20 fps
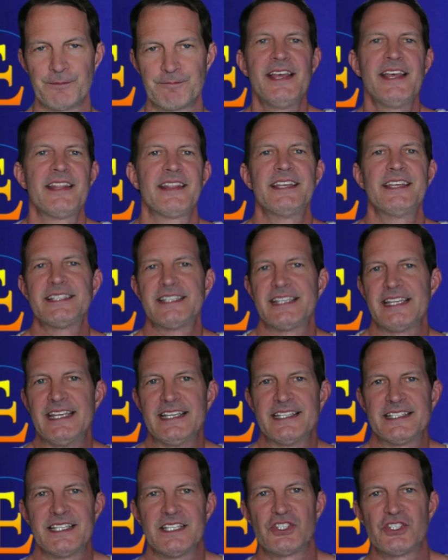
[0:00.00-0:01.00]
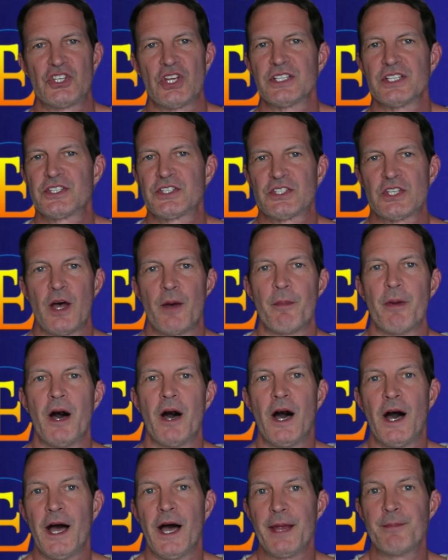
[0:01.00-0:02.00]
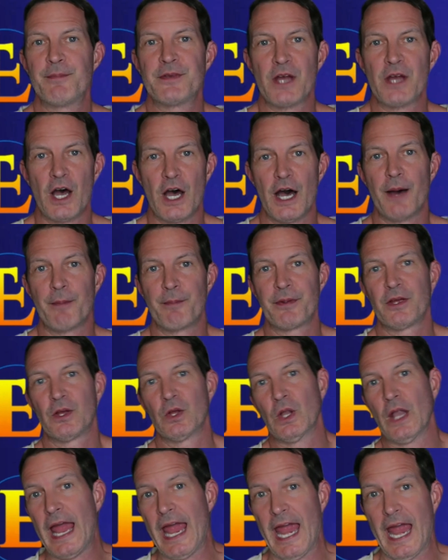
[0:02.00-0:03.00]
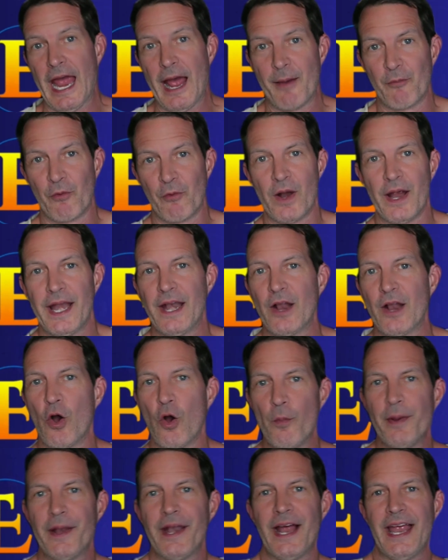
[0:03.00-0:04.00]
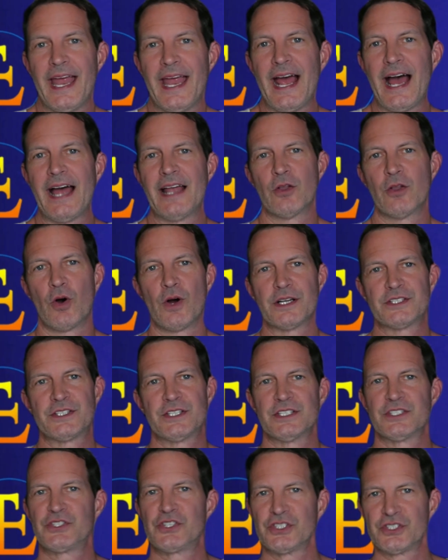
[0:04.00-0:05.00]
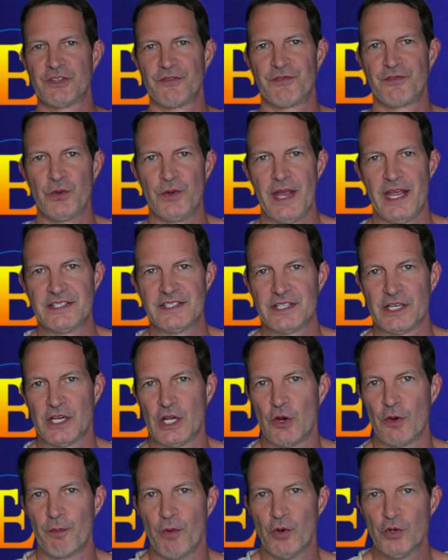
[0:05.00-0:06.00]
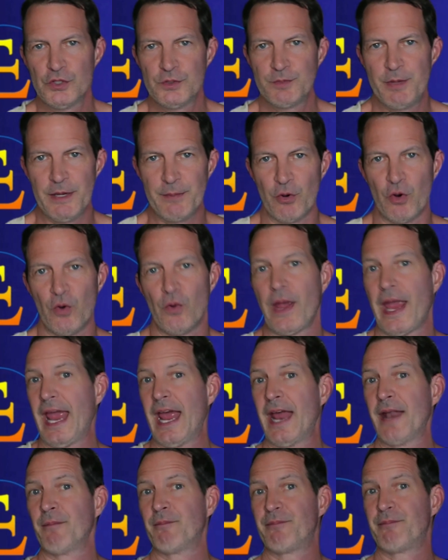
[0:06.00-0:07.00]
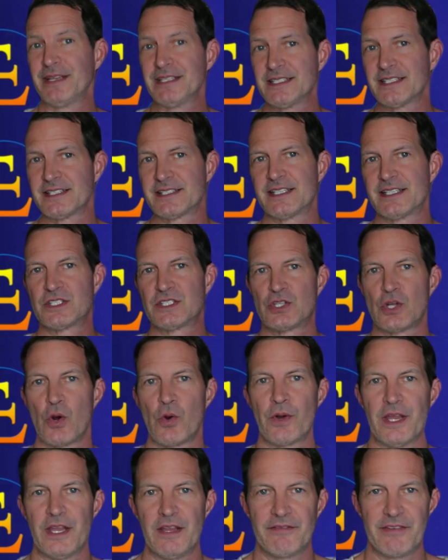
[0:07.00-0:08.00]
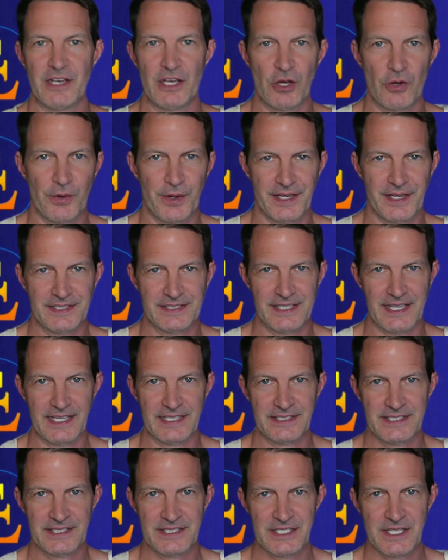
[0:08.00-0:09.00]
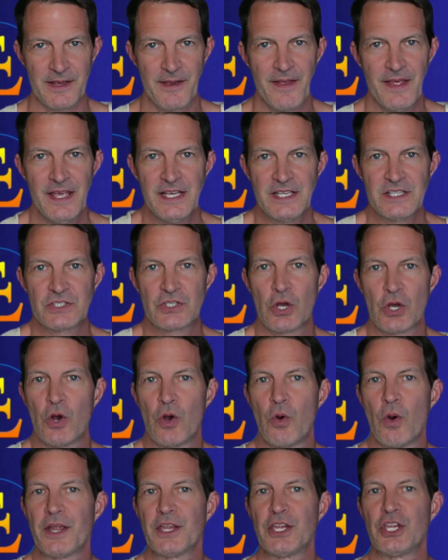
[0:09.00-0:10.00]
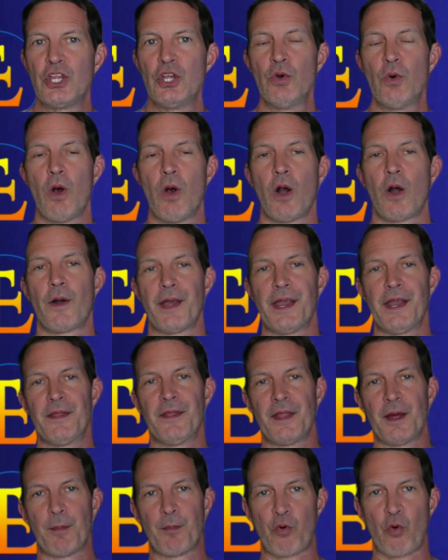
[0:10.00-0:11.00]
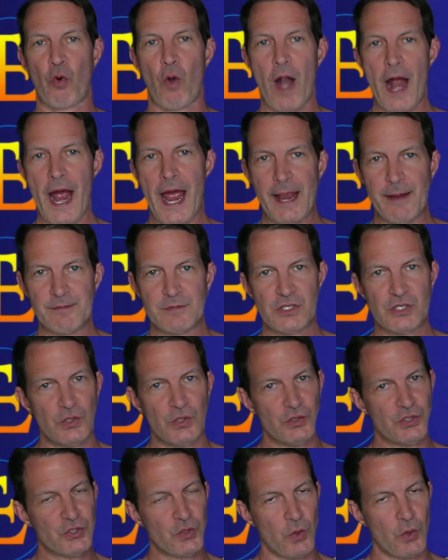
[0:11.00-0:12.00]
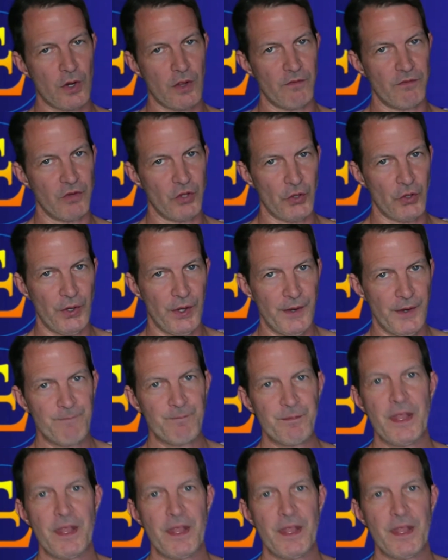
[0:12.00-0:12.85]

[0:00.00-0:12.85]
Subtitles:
This isn't just some hyped up glam, right? OpenAI launched this just a few days ago, and most people and businesses don't even know it exists. So you are in the prime to sort of learn,